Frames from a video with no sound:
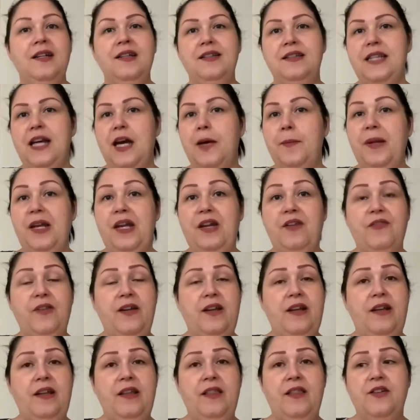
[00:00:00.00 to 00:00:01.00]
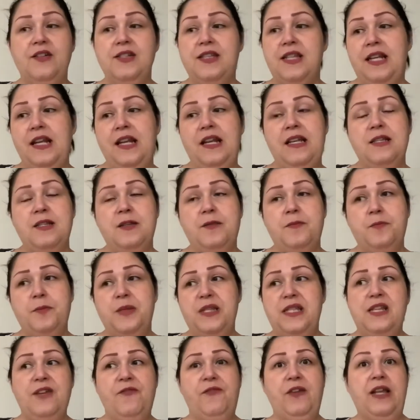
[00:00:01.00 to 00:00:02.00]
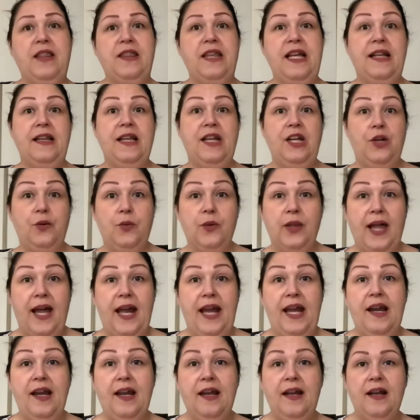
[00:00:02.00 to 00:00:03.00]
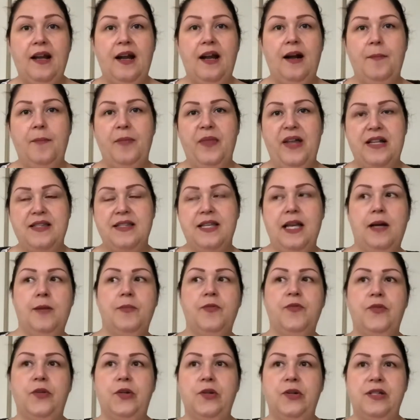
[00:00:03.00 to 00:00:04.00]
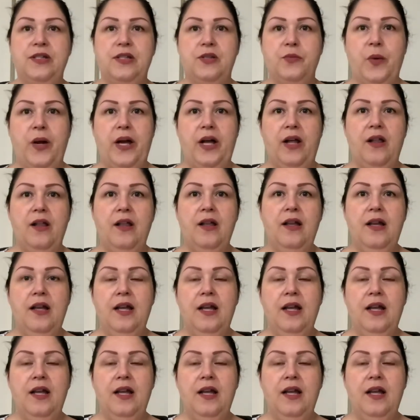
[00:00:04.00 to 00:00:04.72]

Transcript: Tell me if there's any specific thing that you like. That's helpful as well.